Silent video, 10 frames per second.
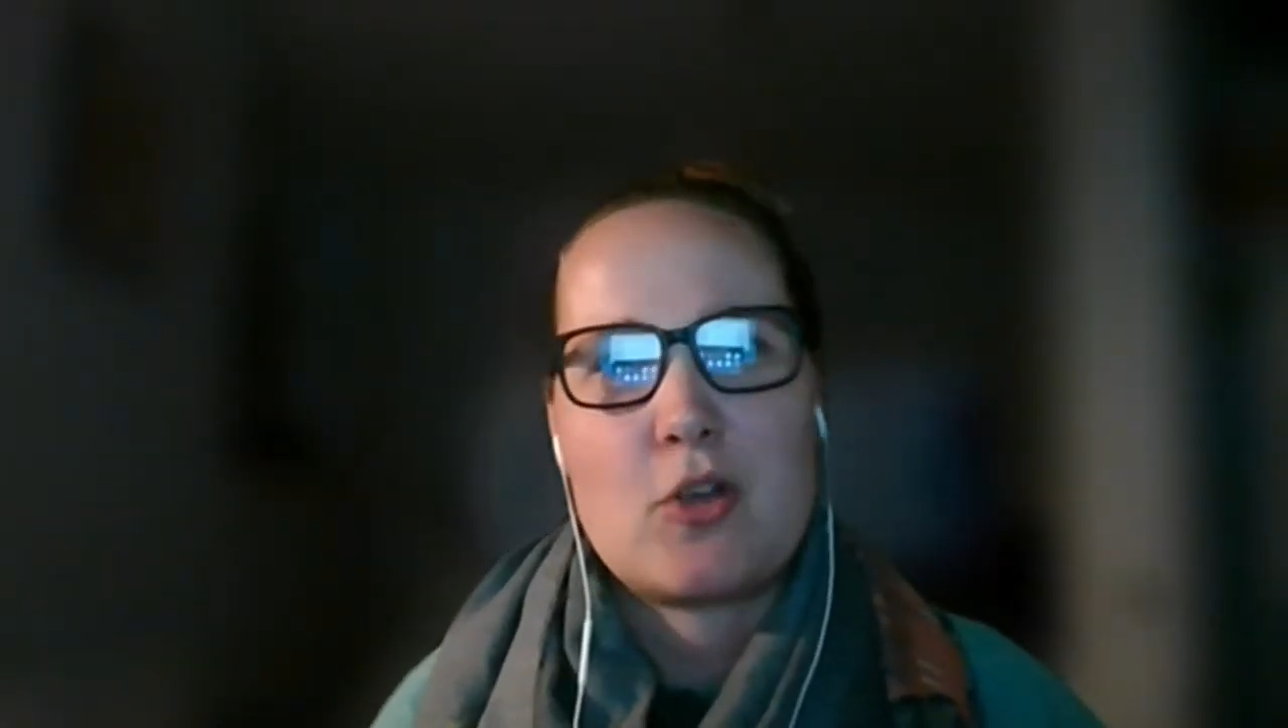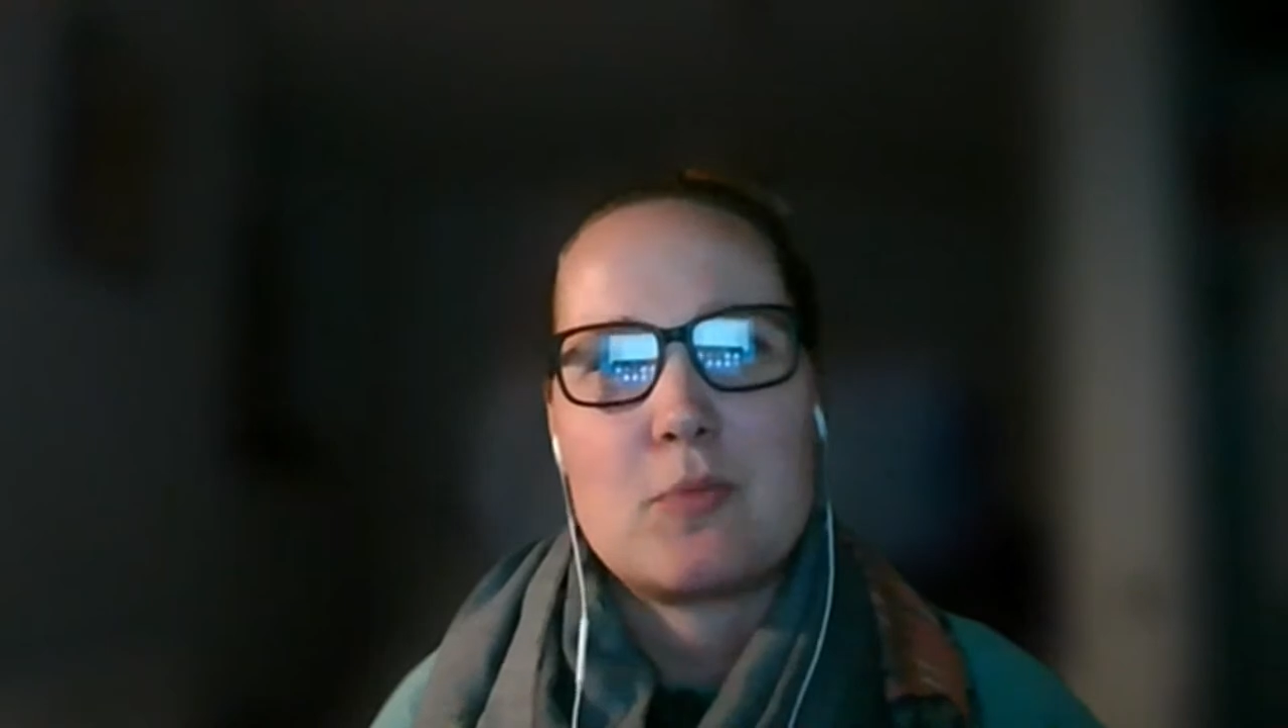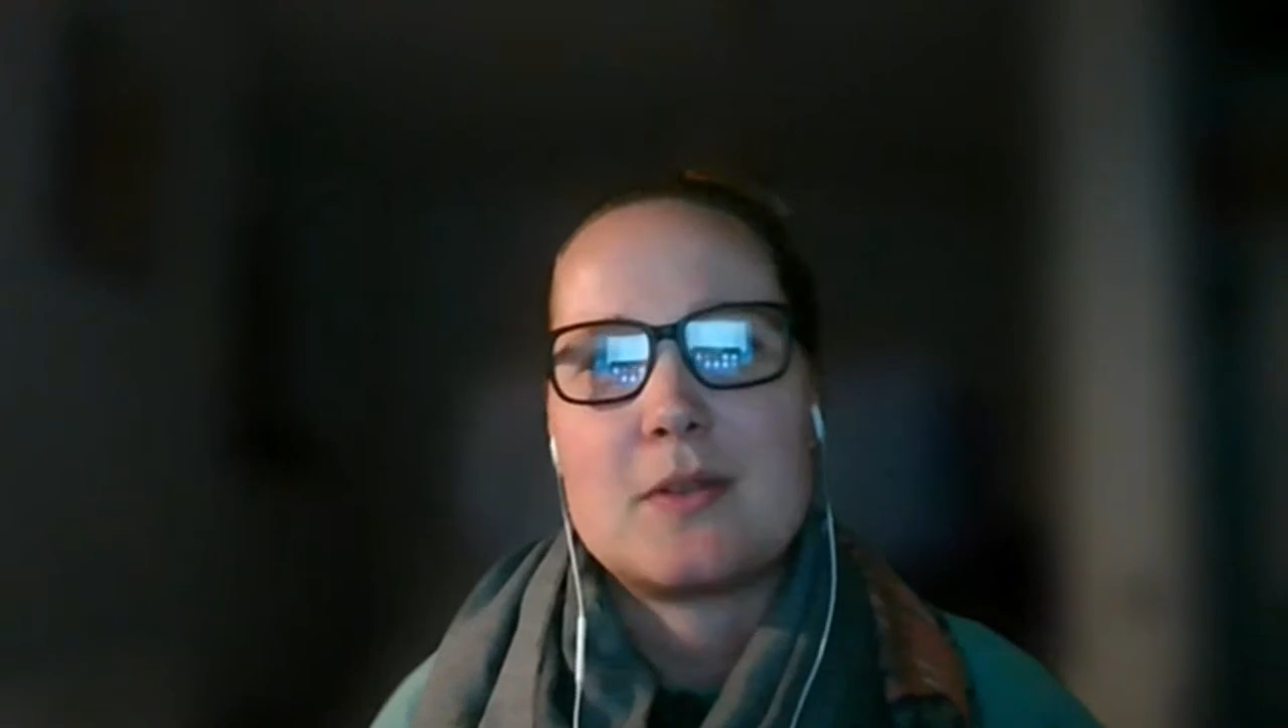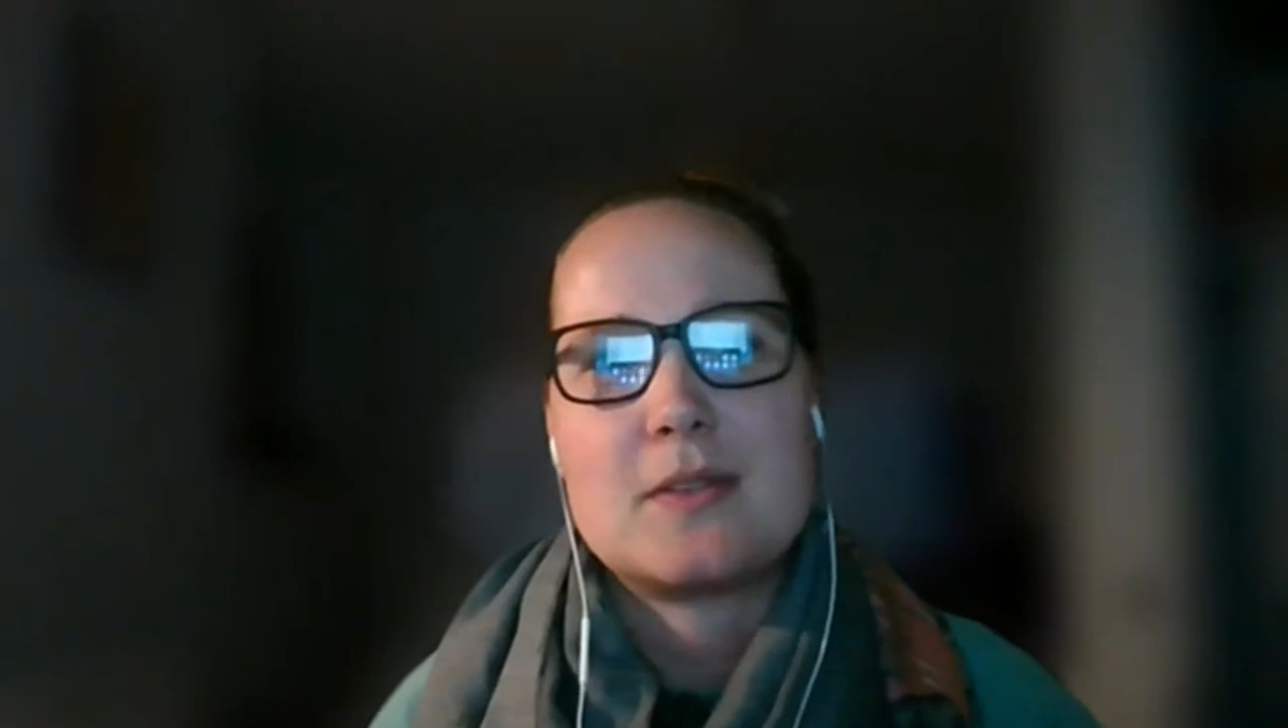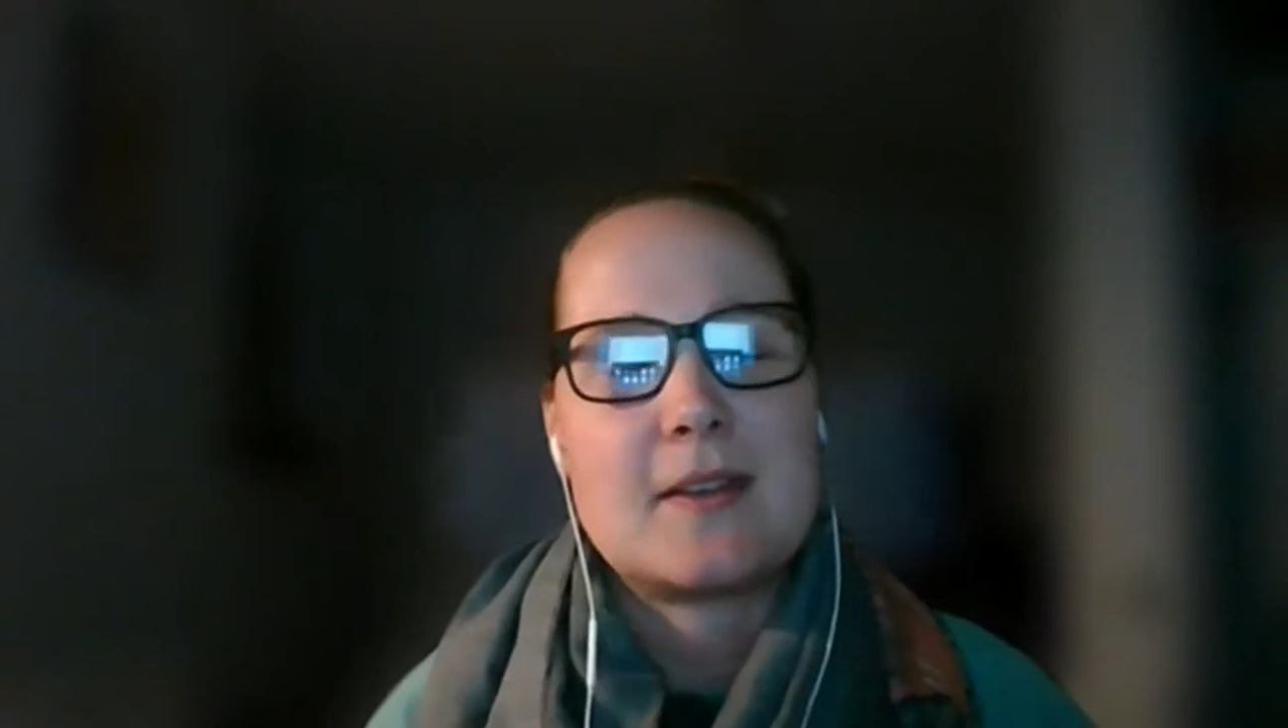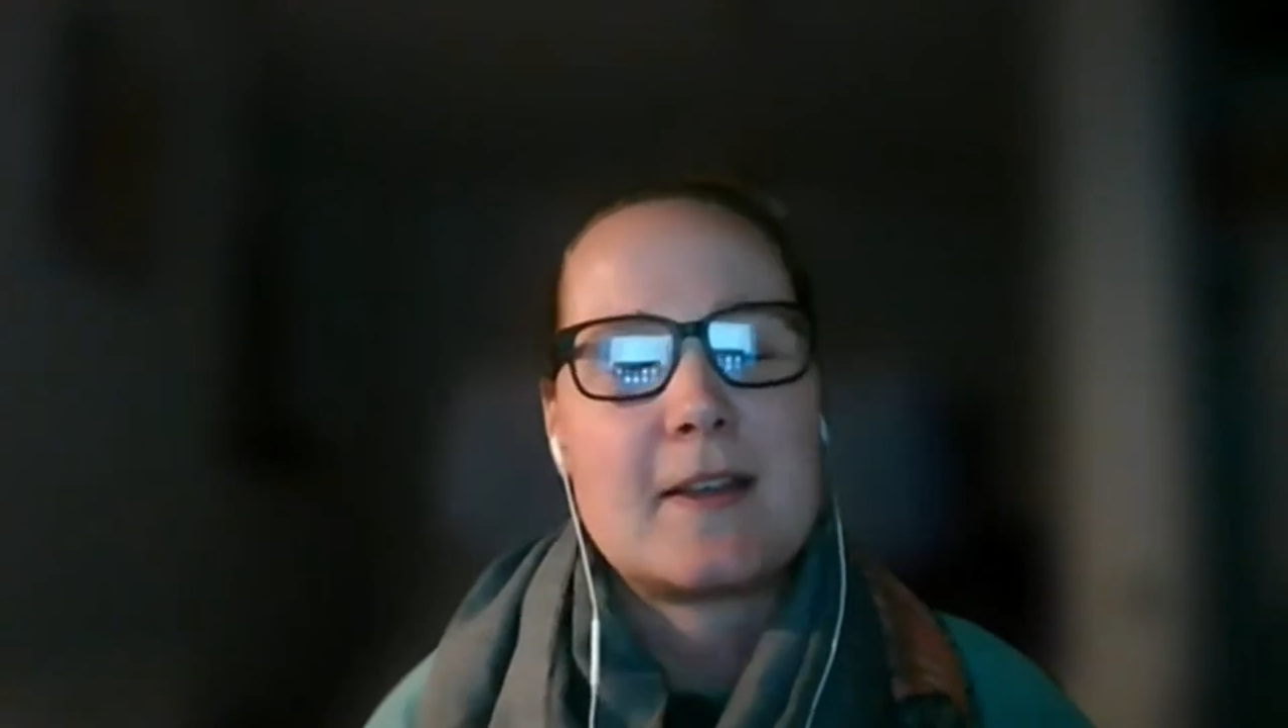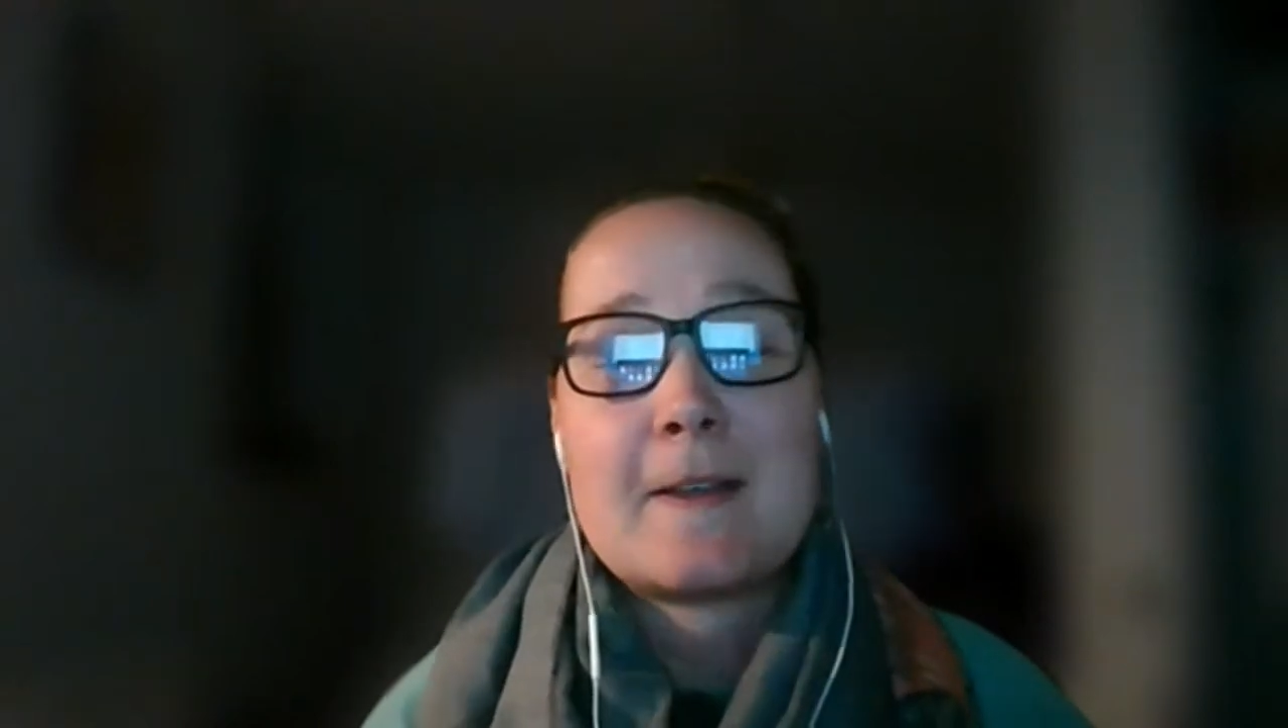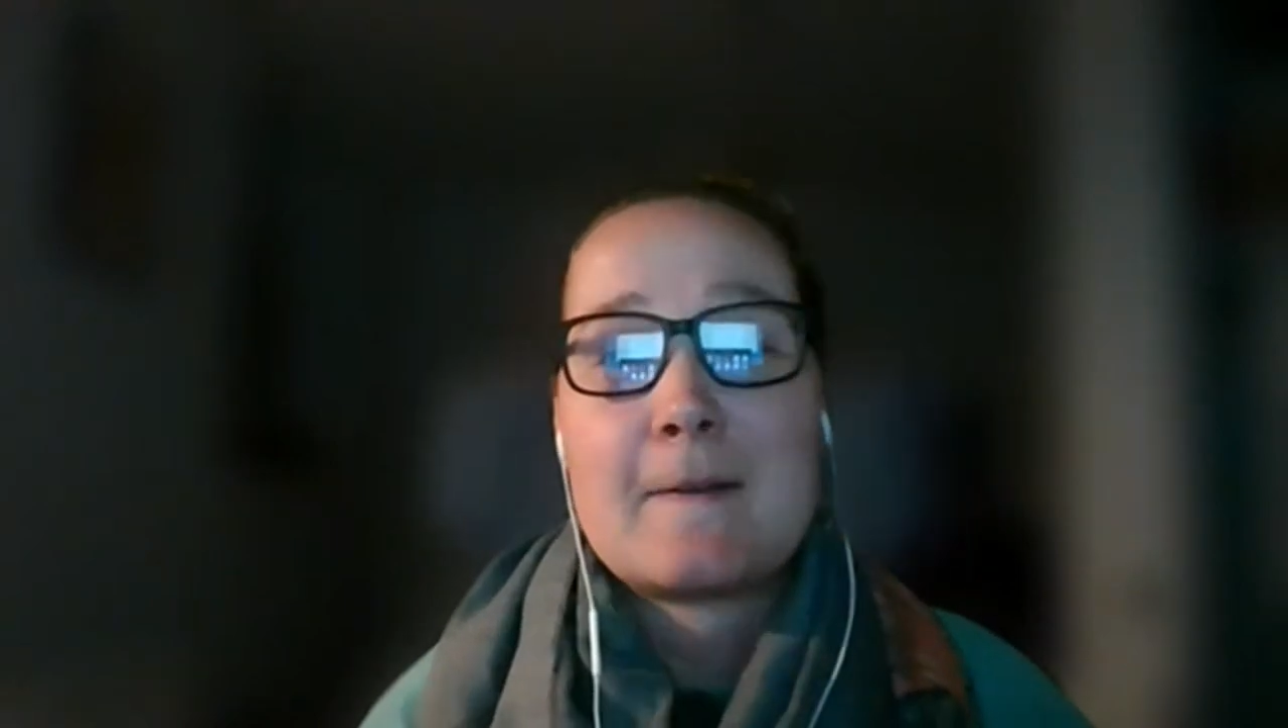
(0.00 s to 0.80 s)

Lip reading: open to